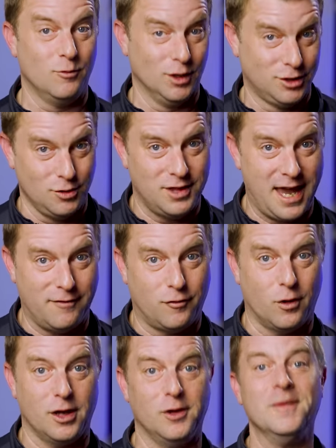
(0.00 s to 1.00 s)
will do that
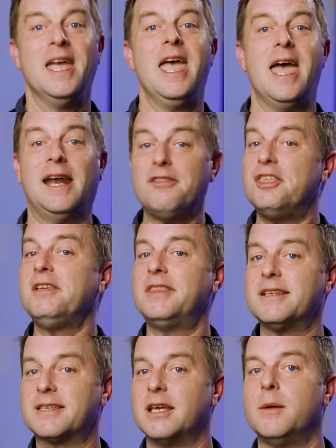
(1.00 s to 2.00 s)
for you. And I think
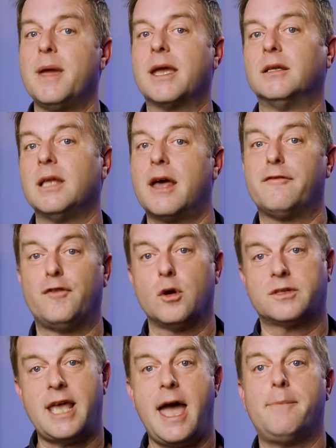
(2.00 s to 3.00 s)
that's gonna make a lot of
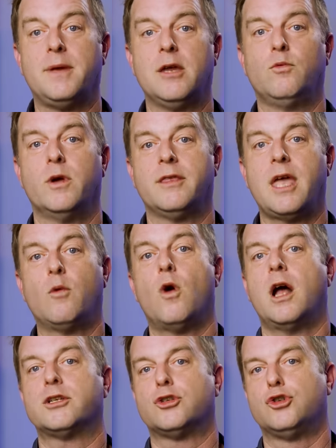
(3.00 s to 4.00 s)
folks happy when they
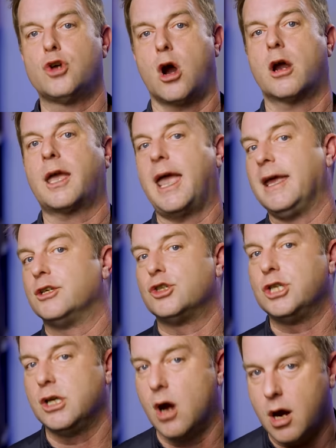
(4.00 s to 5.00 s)
watch dark
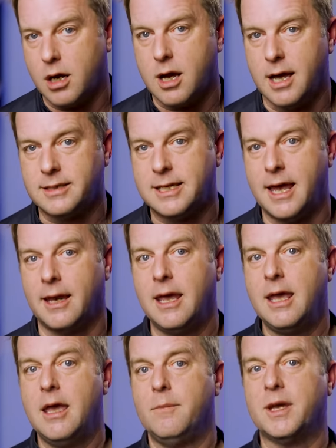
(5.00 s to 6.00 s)
HDR content,
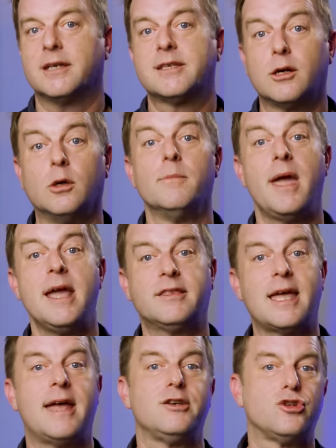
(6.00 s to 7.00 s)
because it'll make
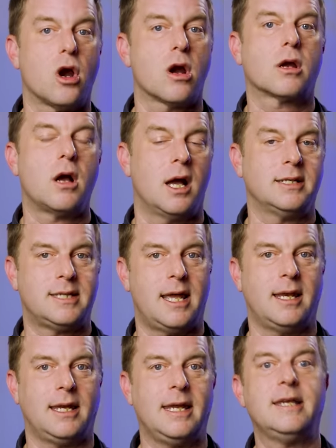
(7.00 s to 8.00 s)
that dark
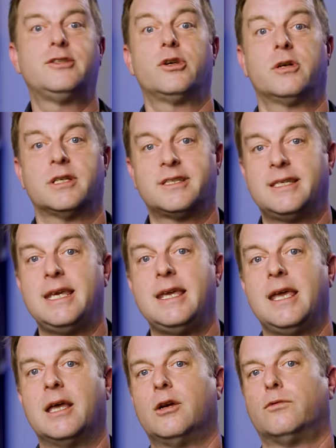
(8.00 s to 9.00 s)
content easier to
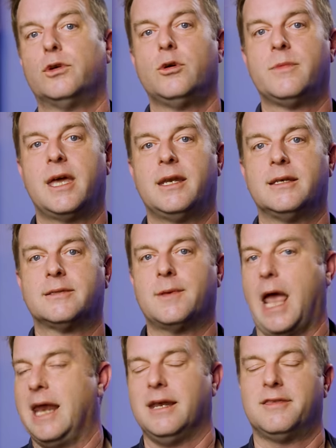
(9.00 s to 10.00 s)
see in a room that is
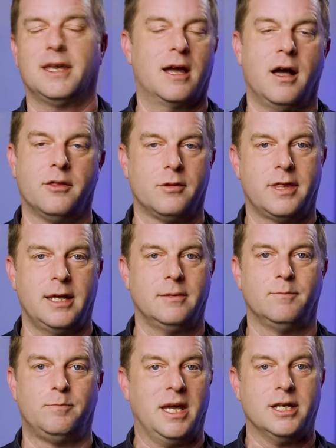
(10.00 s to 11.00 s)
anything other
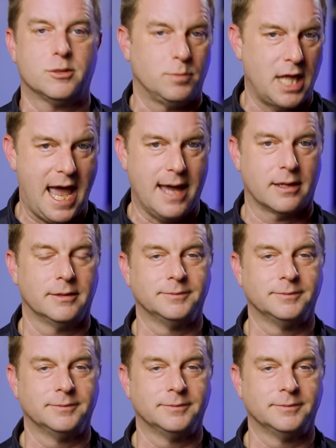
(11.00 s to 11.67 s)
than pitch black.